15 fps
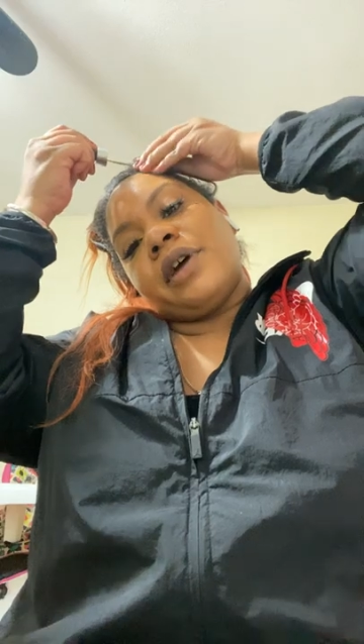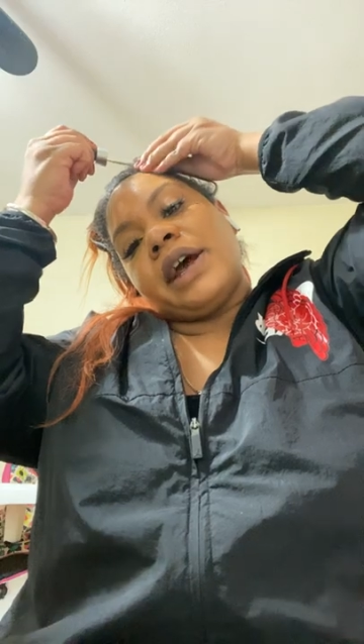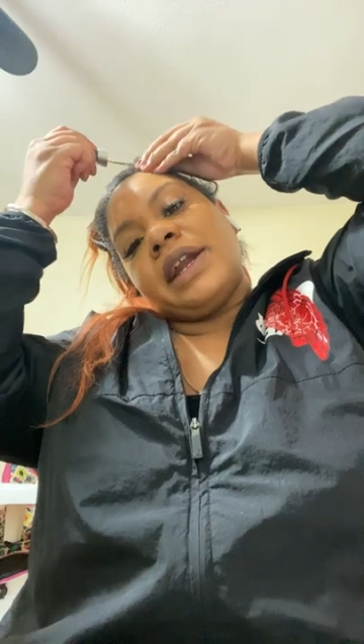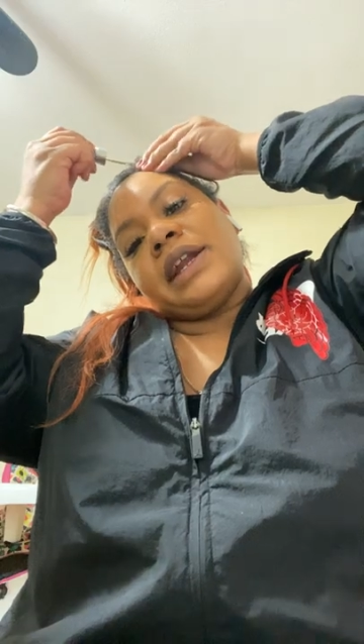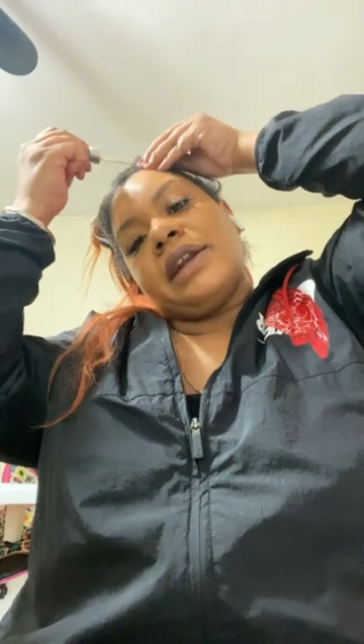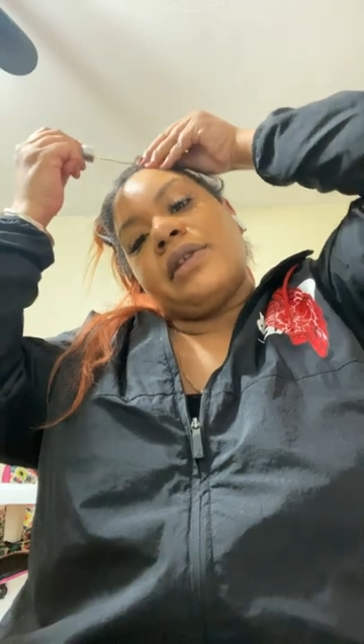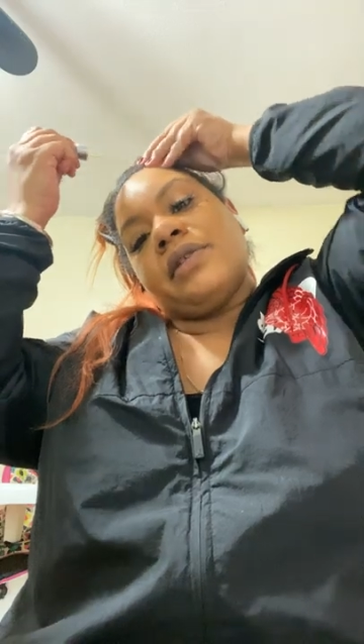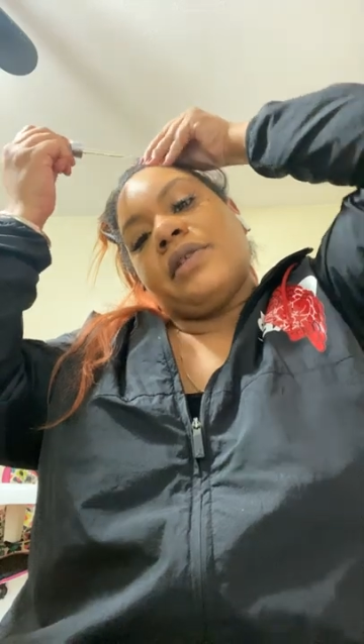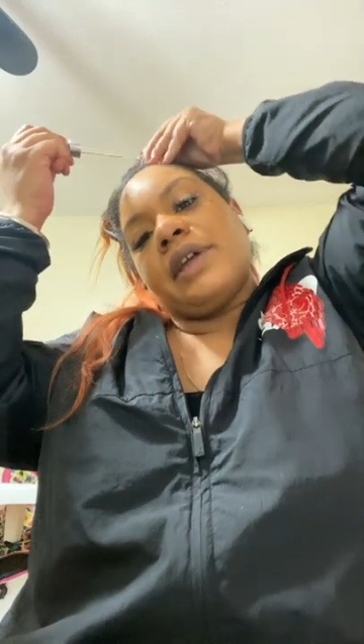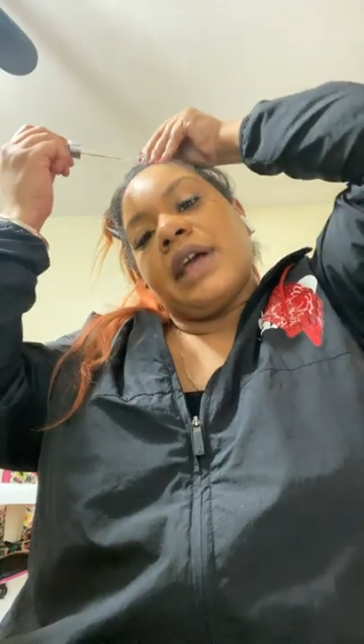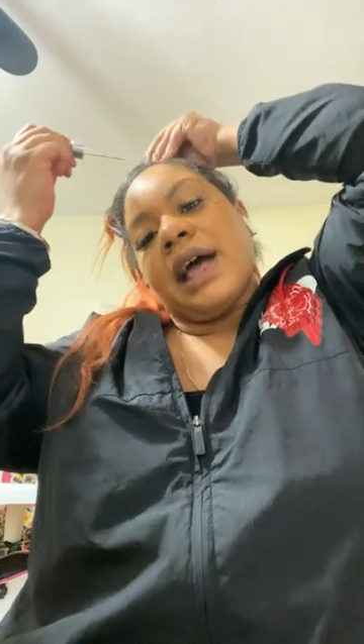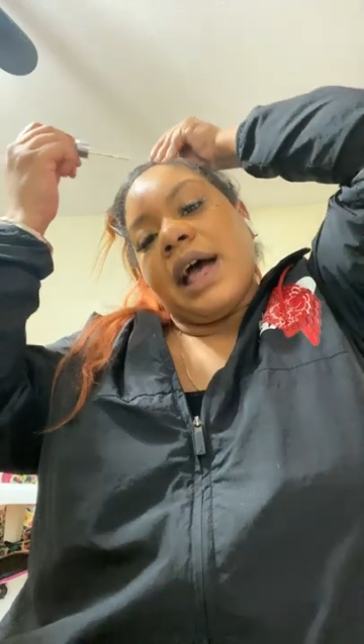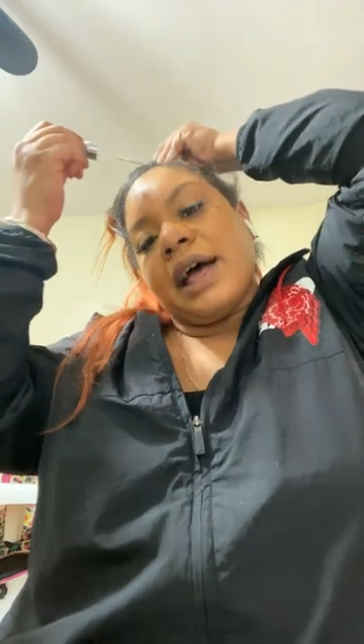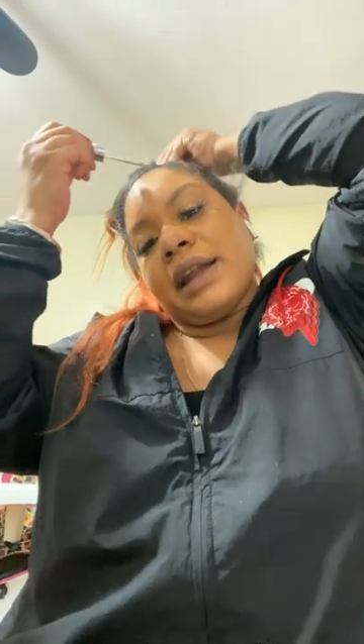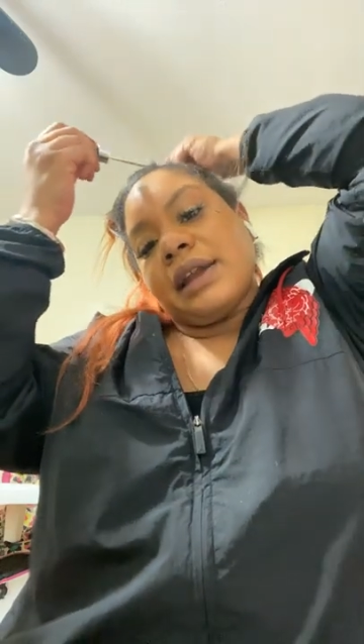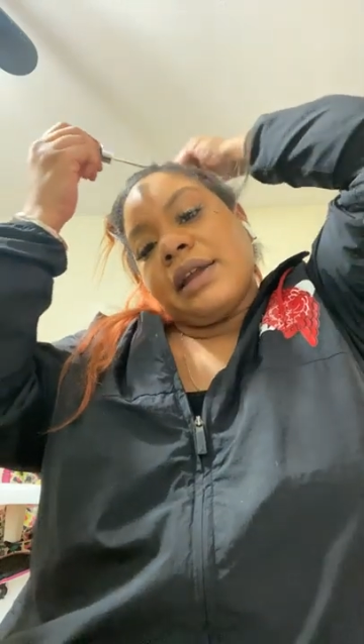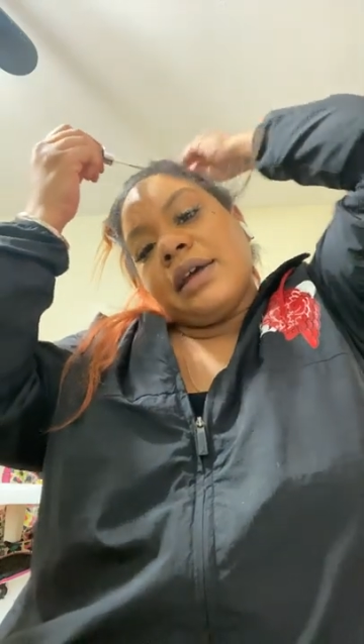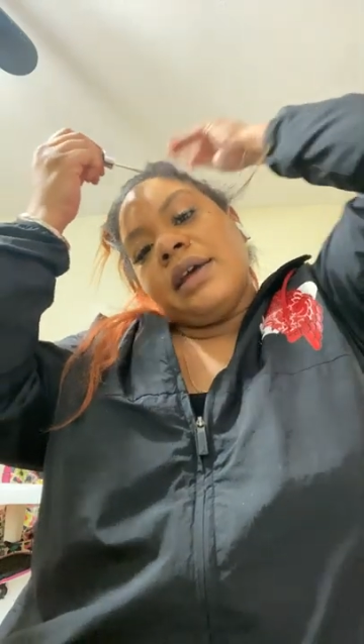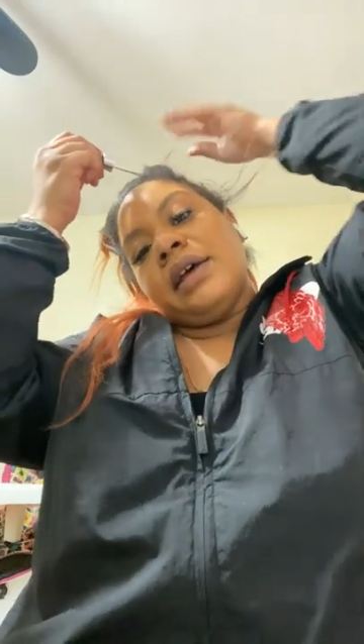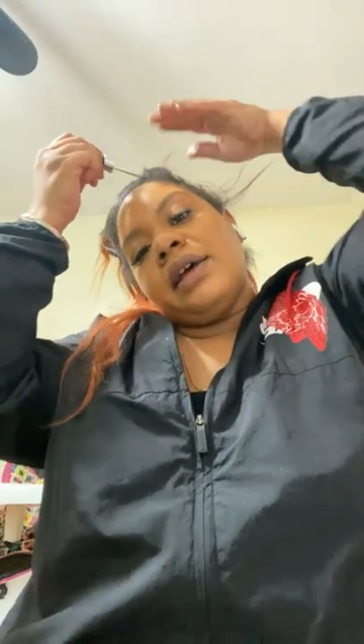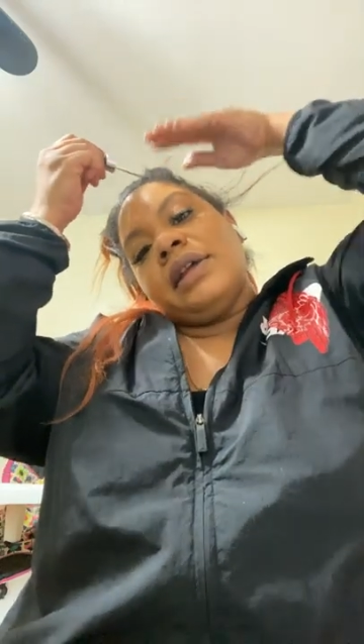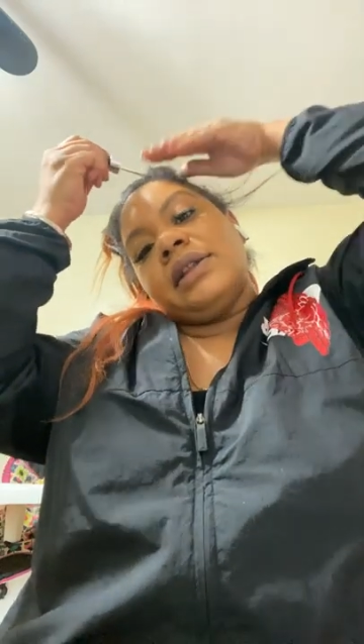I didn't know they had
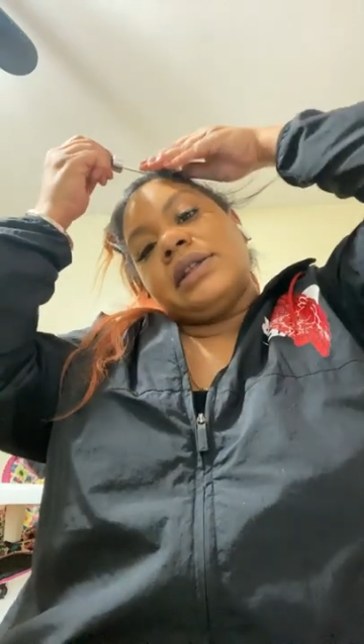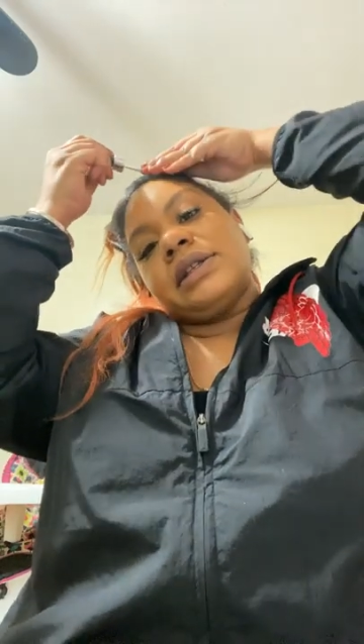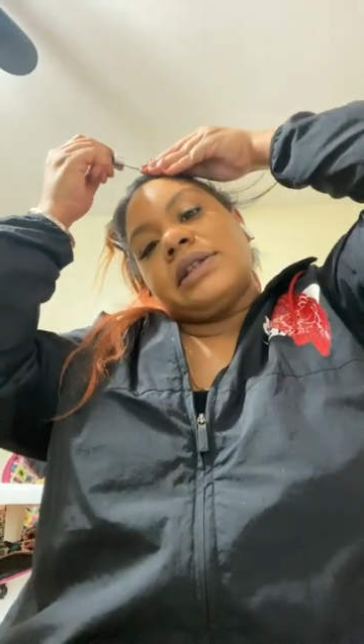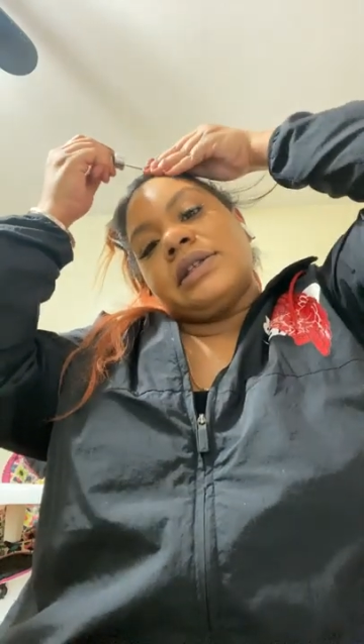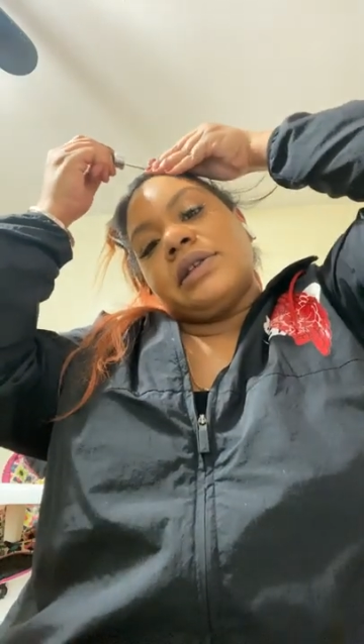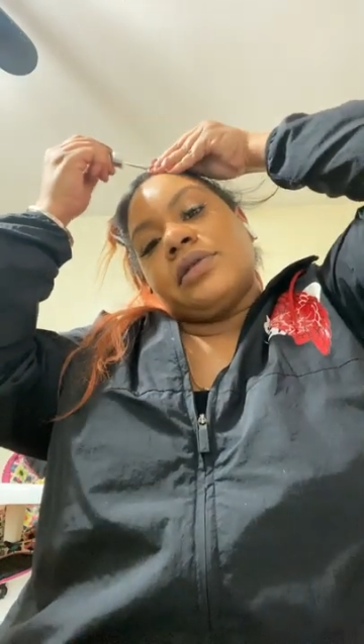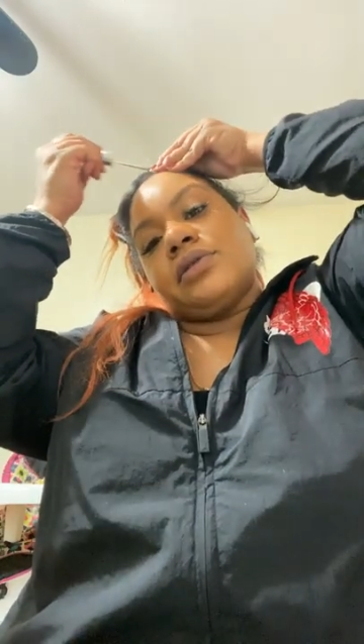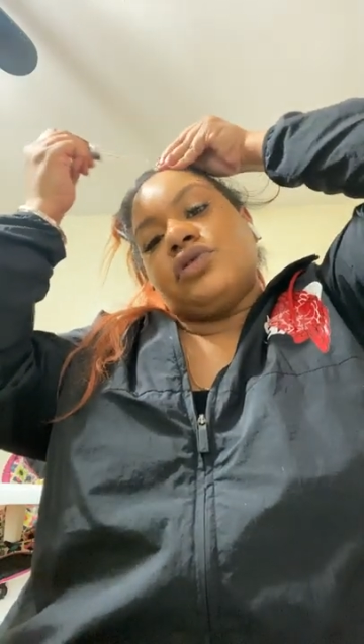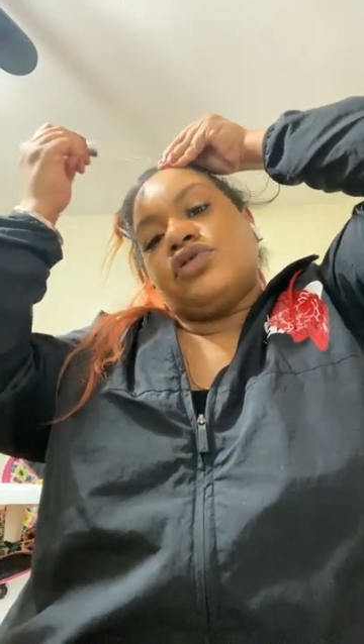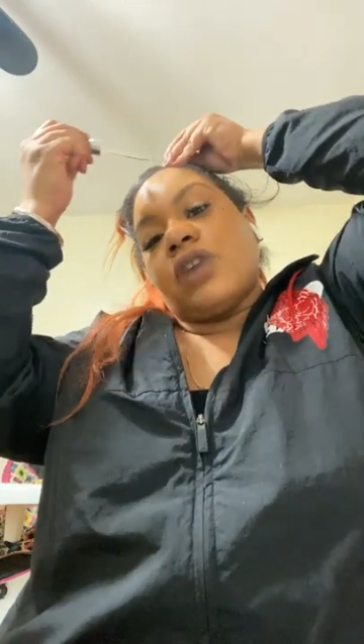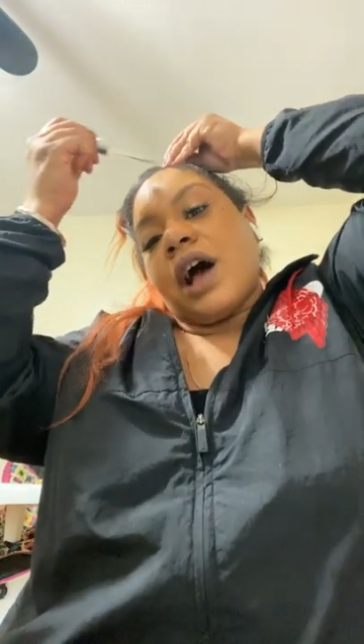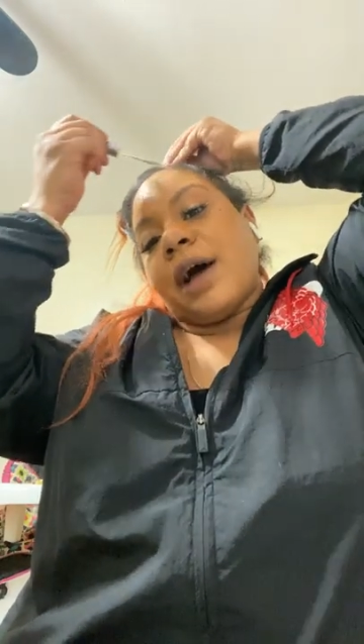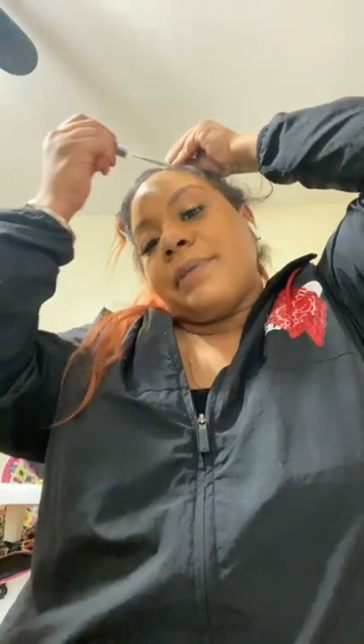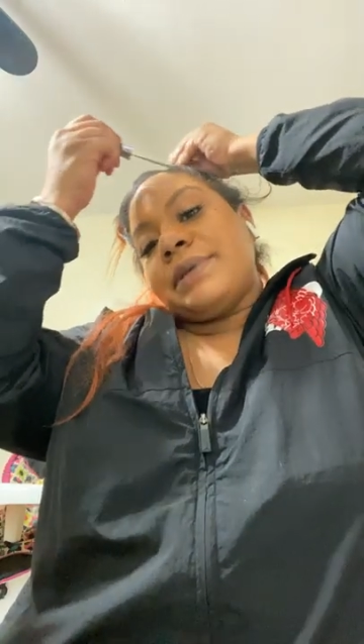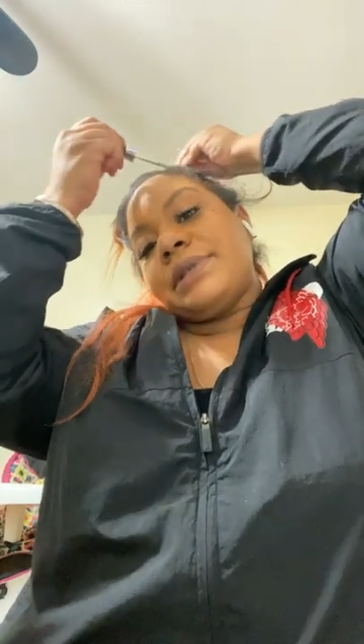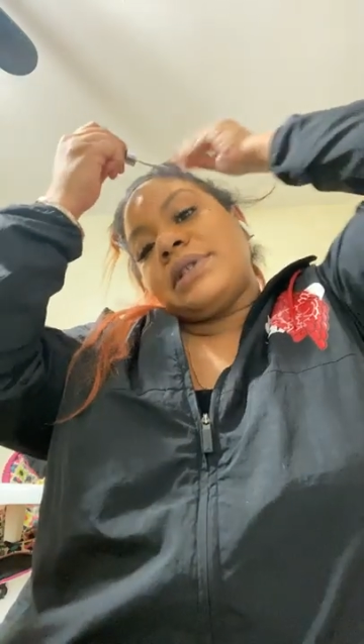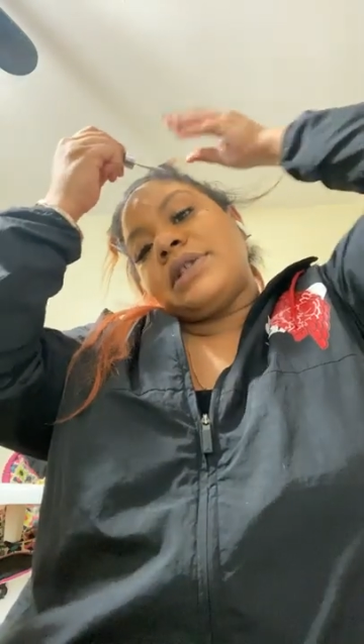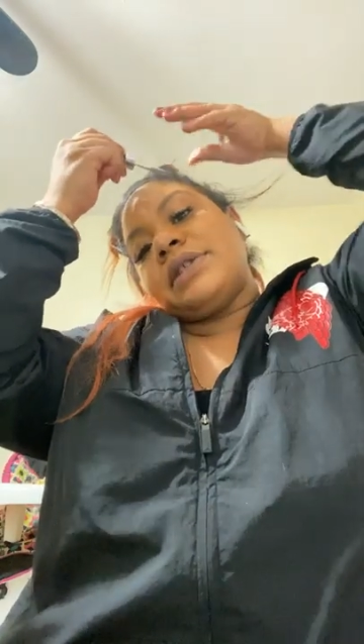these little drops